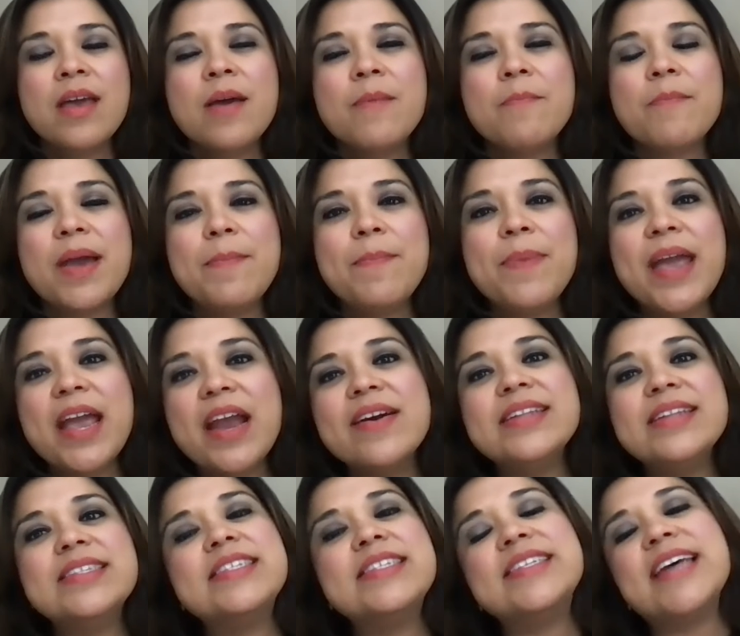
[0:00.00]
My
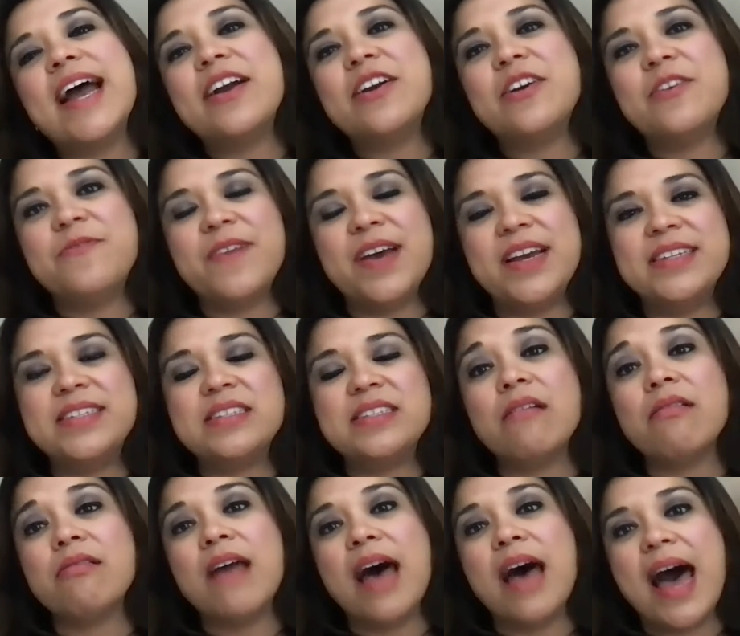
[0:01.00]
parents sacrificed a
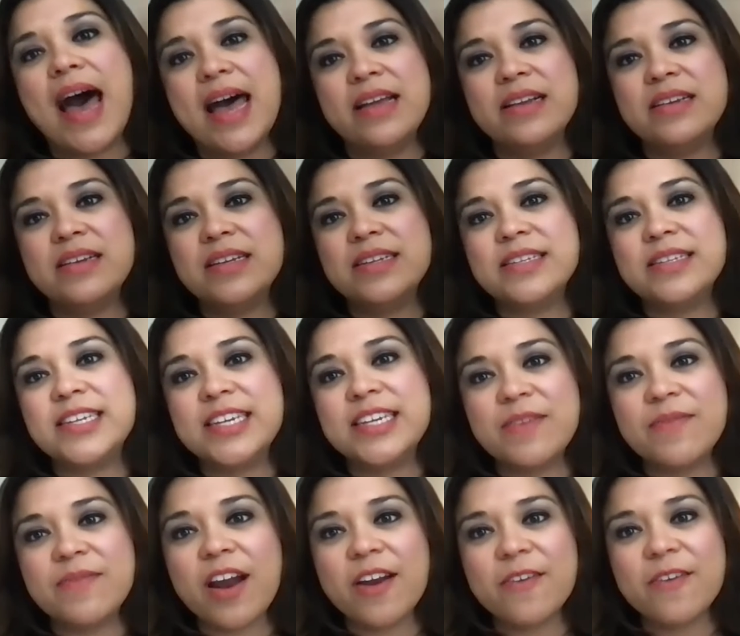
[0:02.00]
lot to
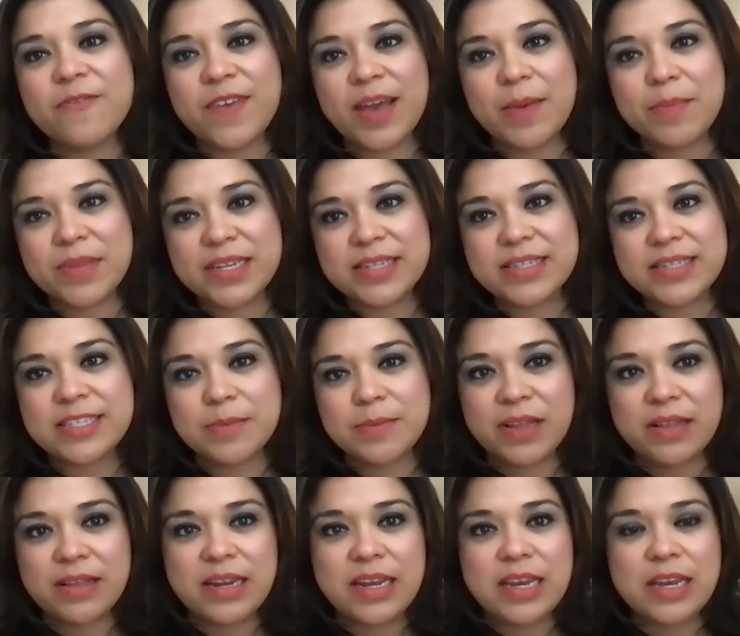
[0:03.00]
give our family
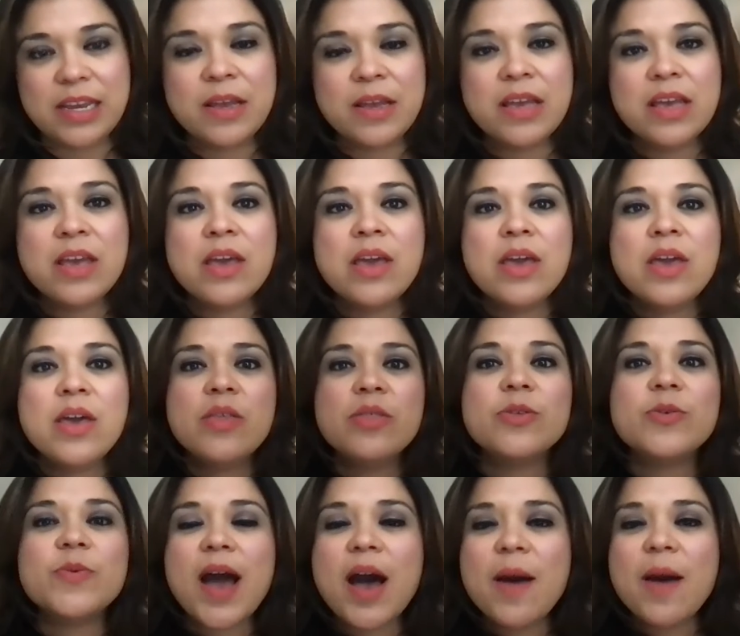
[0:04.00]
stability.
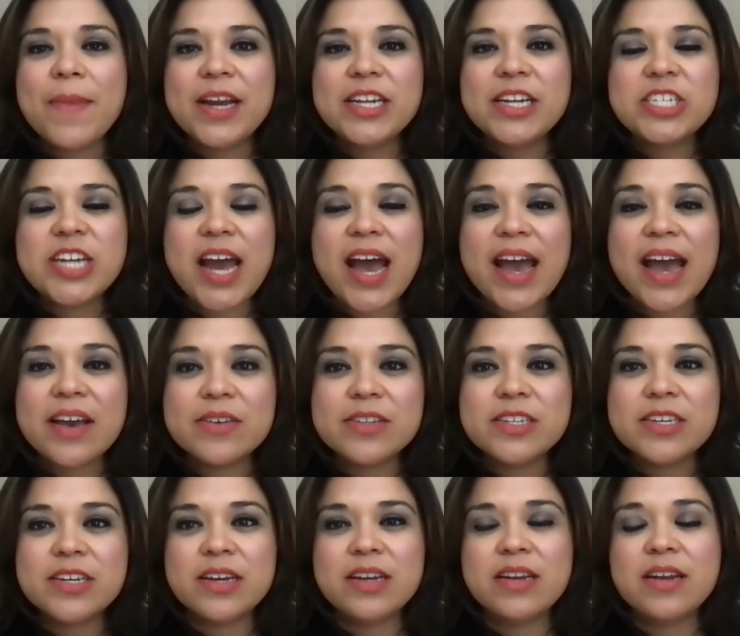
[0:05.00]
Throughout my
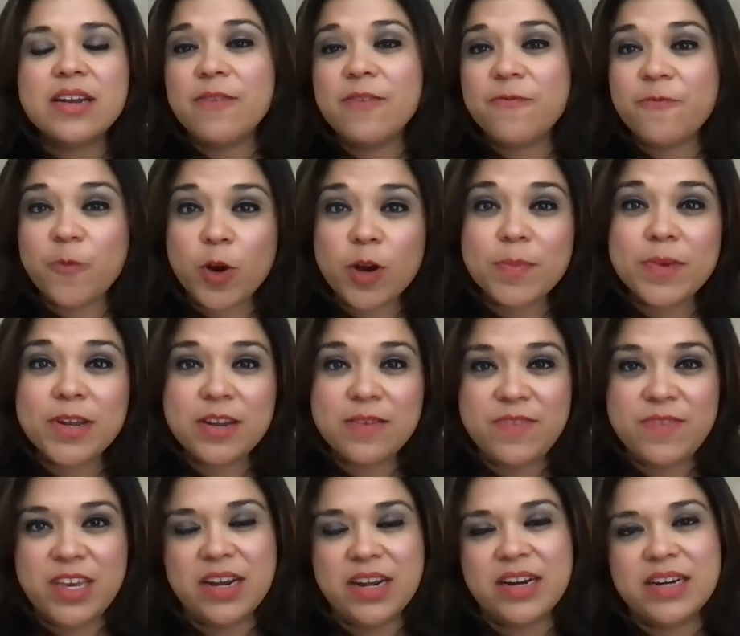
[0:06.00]
childhood and
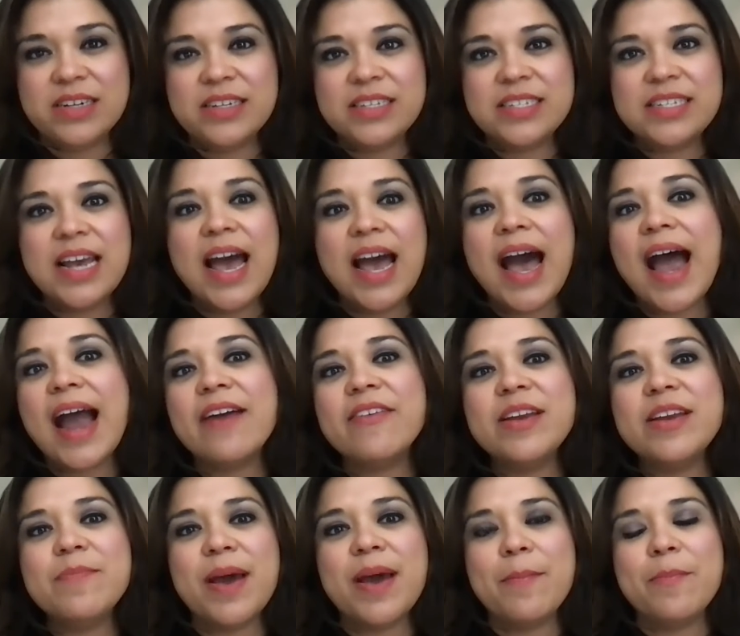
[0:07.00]
formative years, I
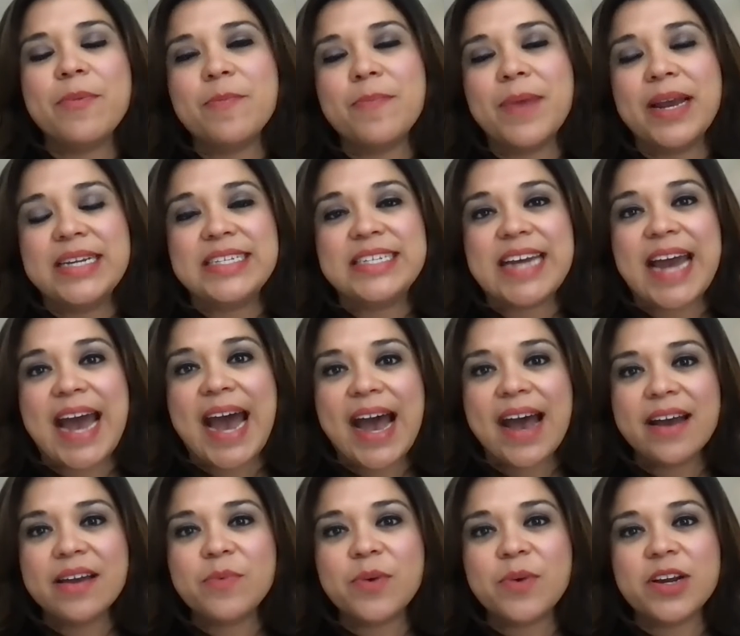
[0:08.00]
remember my
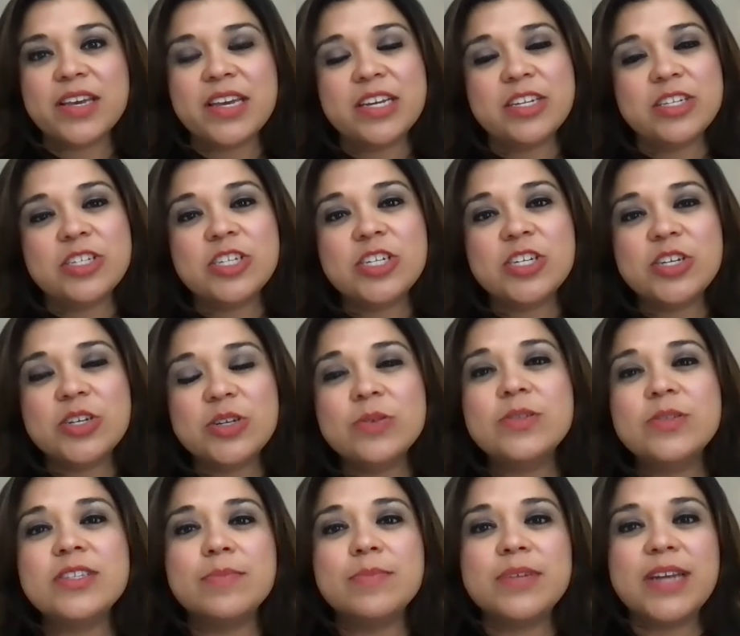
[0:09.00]
dad working 2,
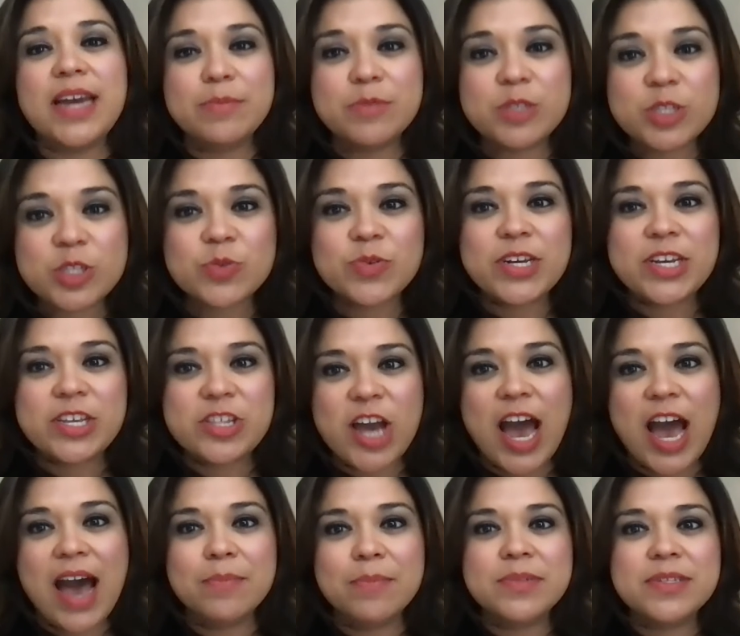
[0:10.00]
sometimes 3
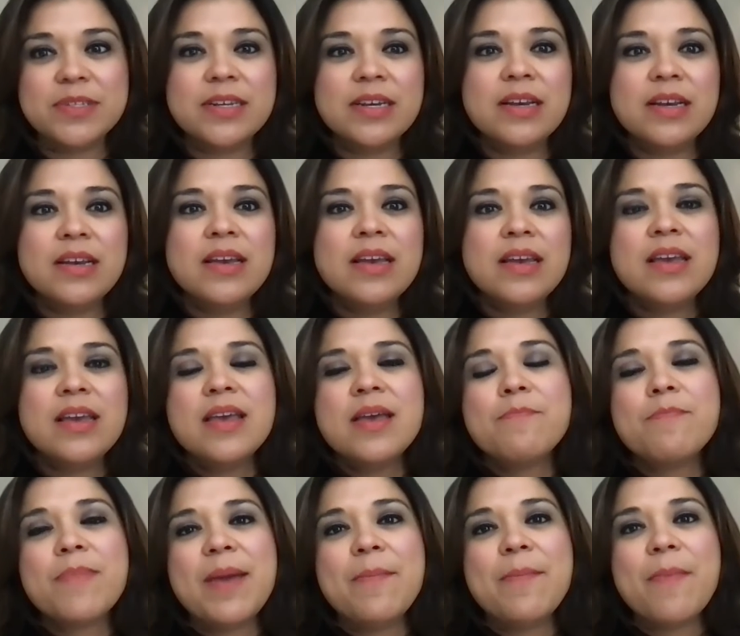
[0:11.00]
jobs.
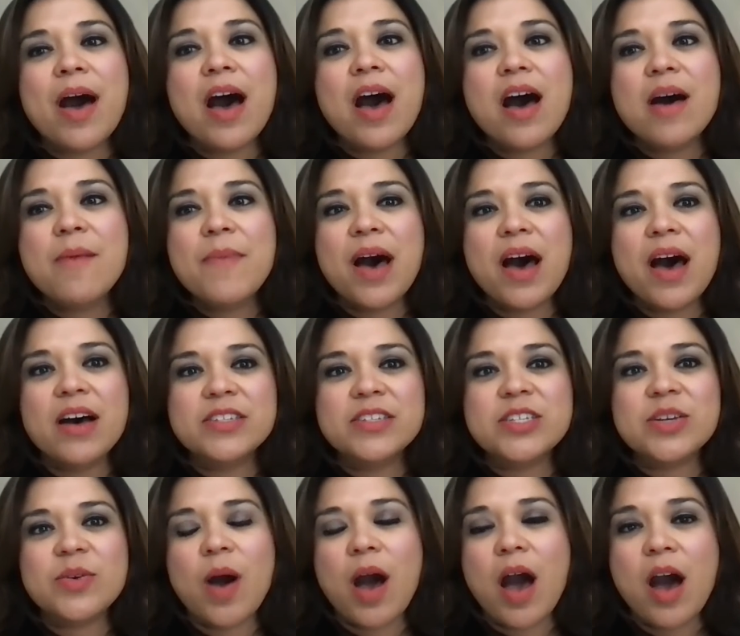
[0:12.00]
My mom
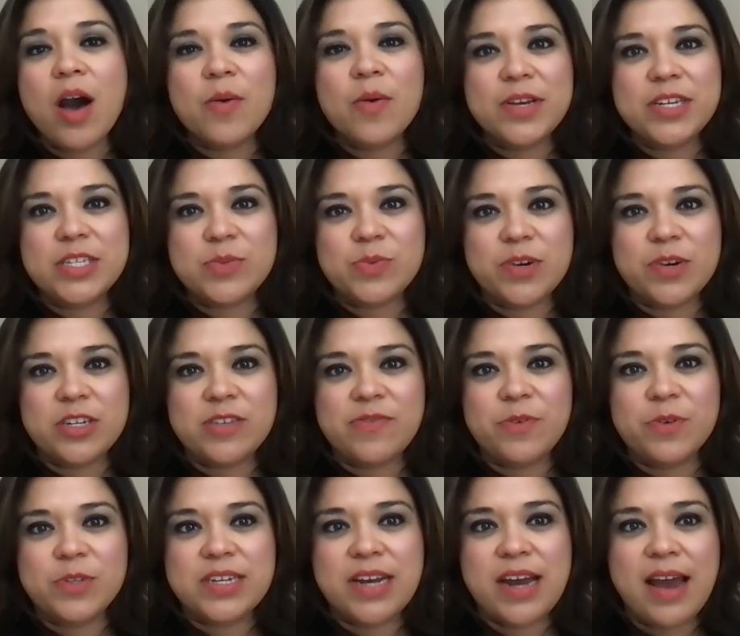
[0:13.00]
also always worked
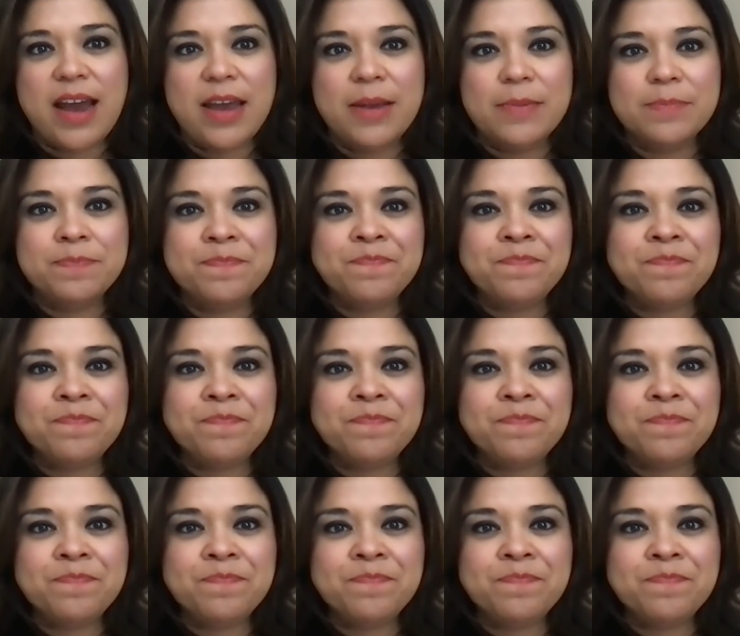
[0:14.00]
full-time.